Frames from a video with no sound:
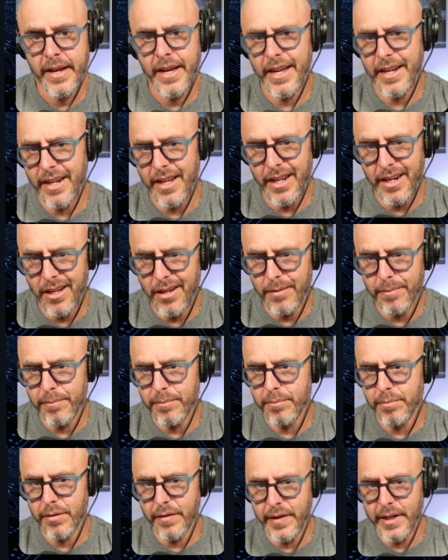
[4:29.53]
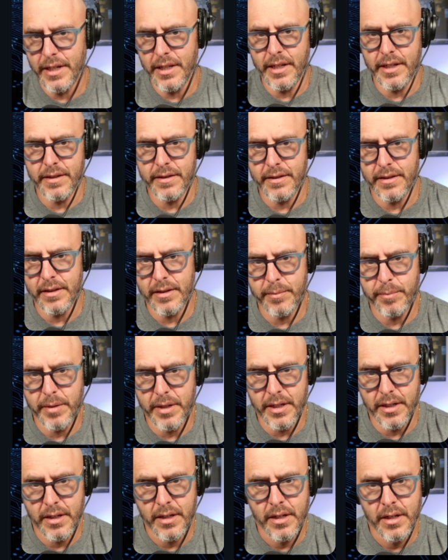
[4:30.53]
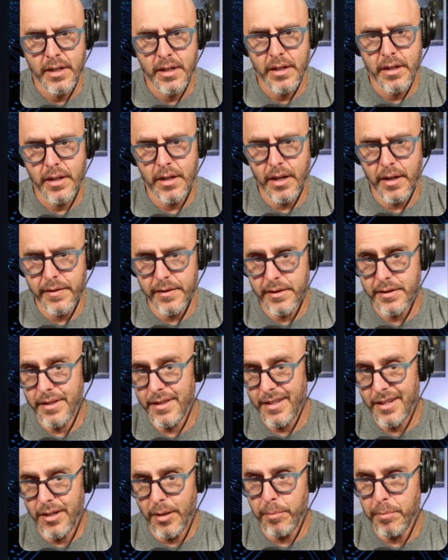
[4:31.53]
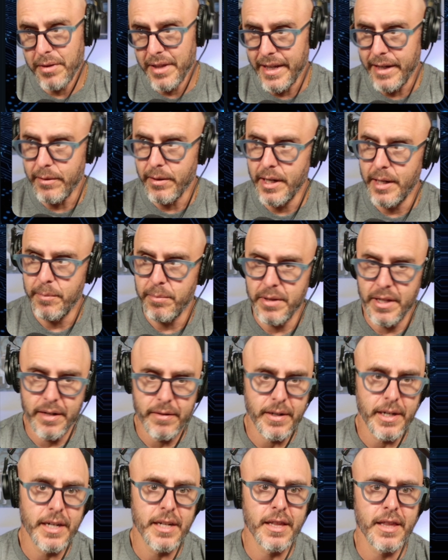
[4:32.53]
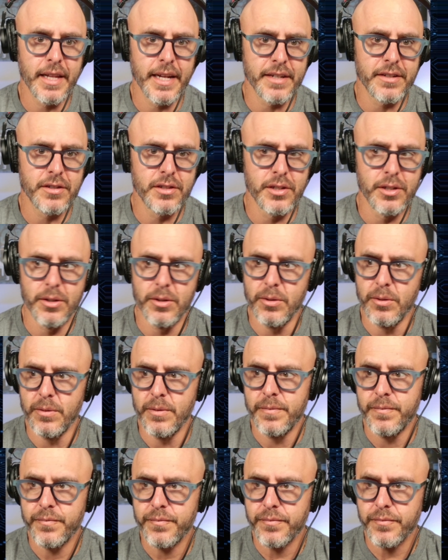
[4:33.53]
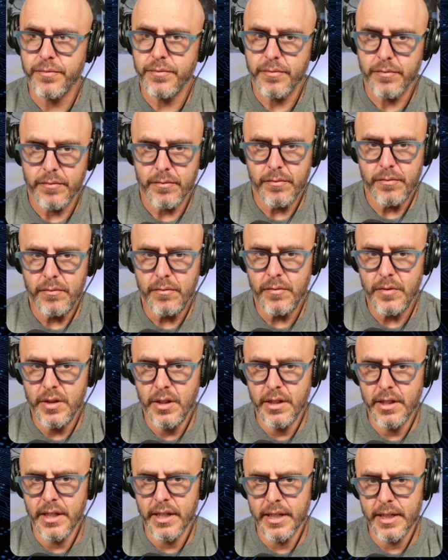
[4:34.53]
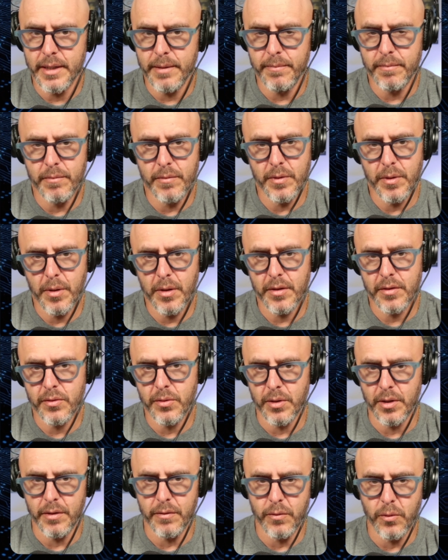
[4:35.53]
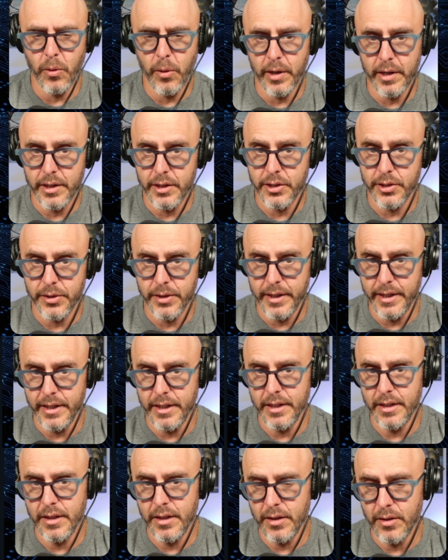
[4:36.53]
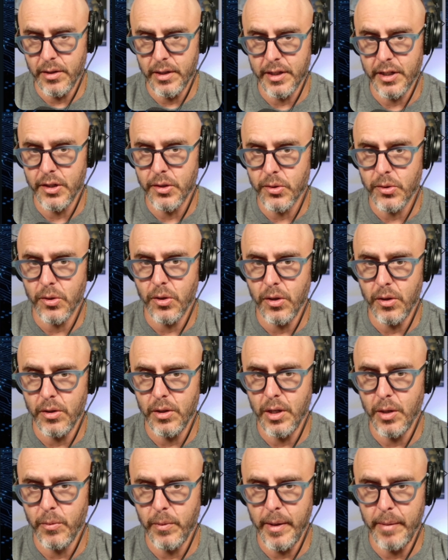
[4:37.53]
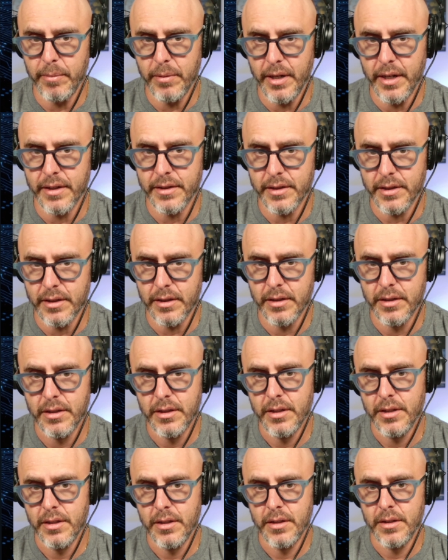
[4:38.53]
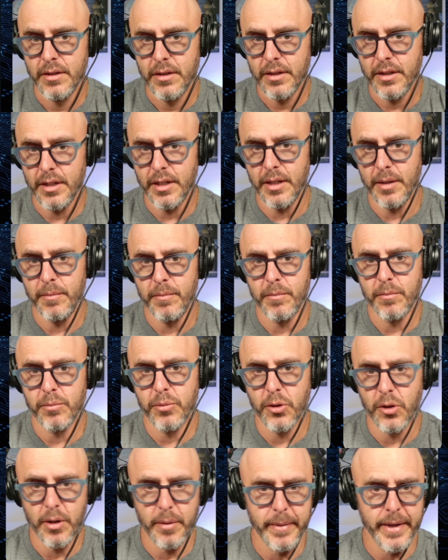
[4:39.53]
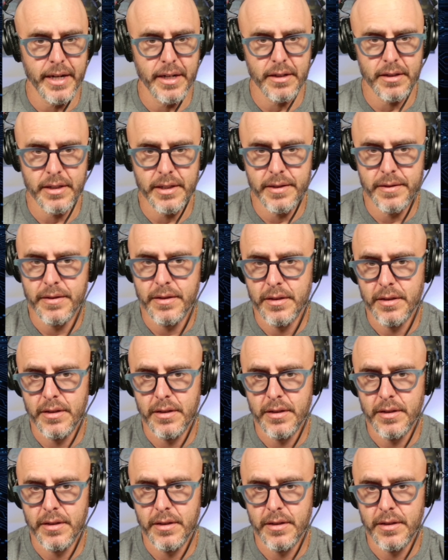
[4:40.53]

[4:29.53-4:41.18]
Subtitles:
and I'll provide links to this, but there's something called Playwright. Playwright lets you sort of orchestrate and control a web browser programmatically.